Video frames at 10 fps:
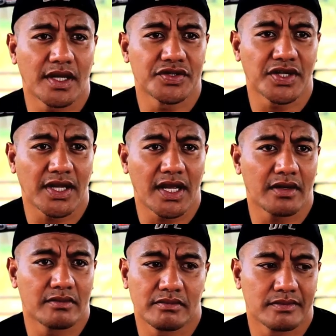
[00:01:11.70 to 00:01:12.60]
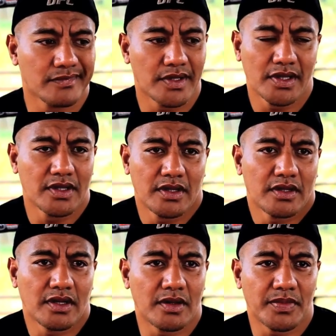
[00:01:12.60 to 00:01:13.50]
and check it out. And
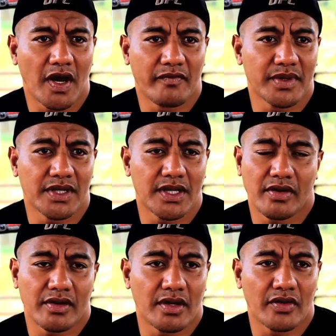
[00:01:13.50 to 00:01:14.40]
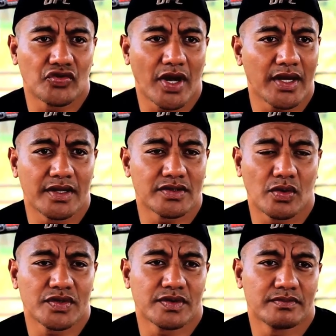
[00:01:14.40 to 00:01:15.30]
you know, I've been here and, and trained, and it's
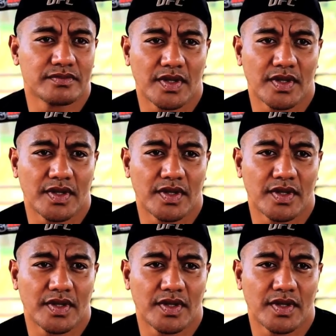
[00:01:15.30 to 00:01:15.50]
awesome.